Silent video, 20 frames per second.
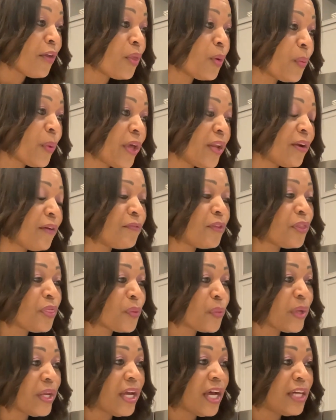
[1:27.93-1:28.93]
winner of the
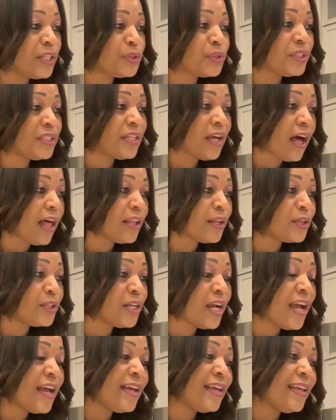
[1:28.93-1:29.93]
$300
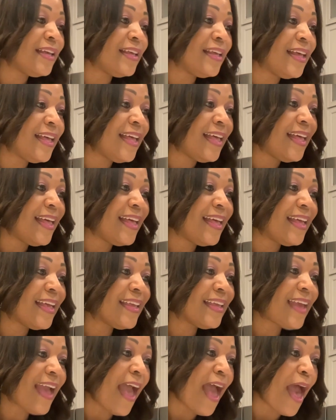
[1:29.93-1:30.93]

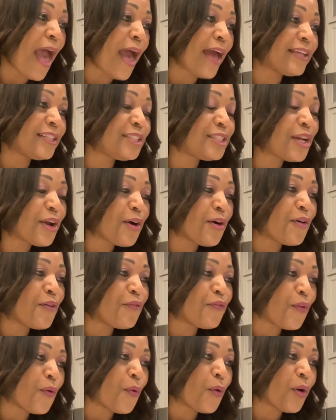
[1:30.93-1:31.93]
cash
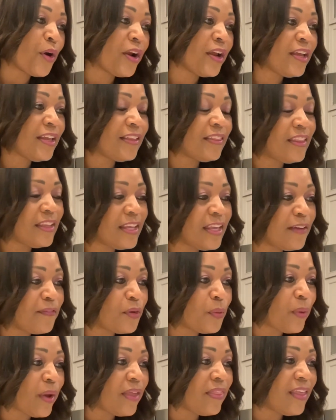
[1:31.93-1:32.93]
for the
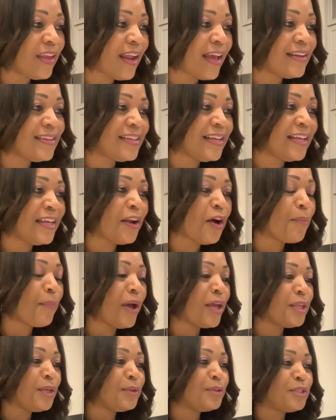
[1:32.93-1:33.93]
giveaway that I did on
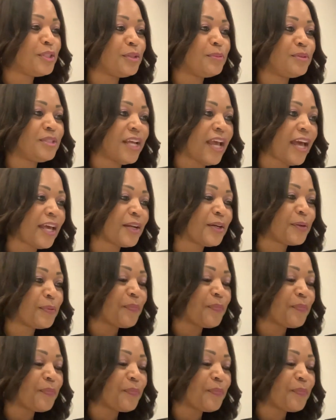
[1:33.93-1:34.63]
my YouTube channel.